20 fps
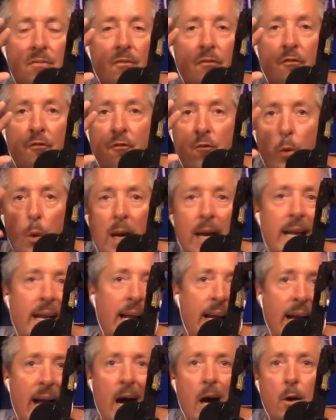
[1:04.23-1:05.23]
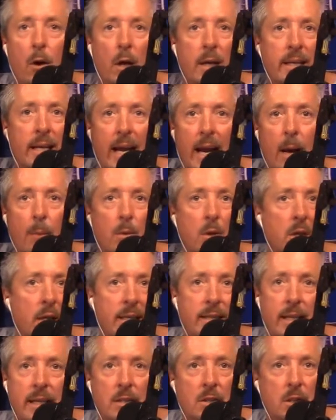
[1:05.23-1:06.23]
freaking out on camera
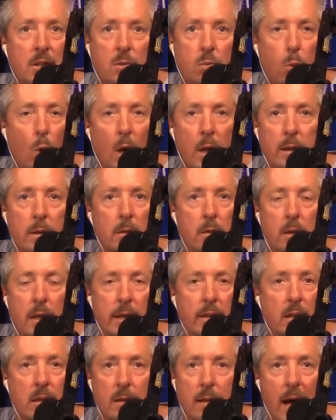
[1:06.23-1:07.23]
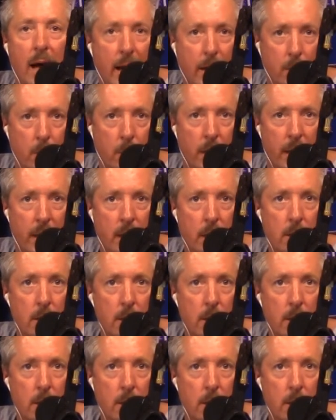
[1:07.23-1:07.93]
like they just won, like, the lottery?